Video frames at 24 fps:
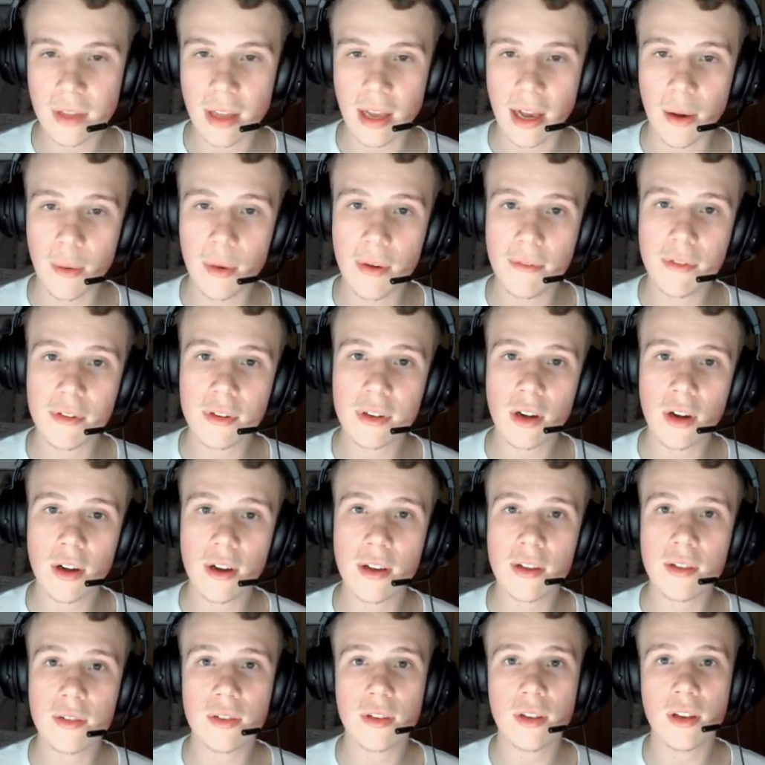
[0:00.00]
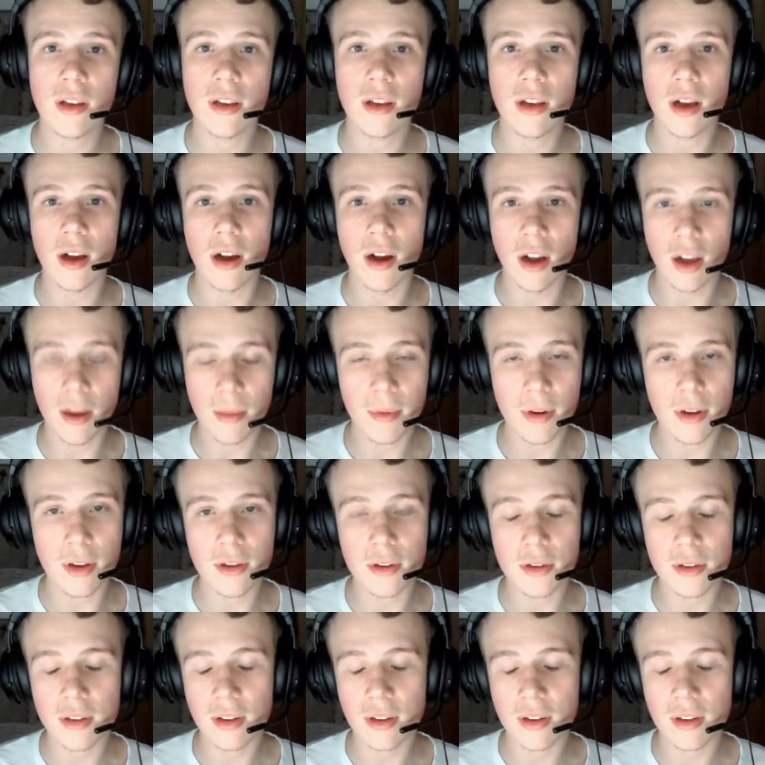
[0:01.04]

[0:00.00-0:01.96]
However, guys, I'm Luke,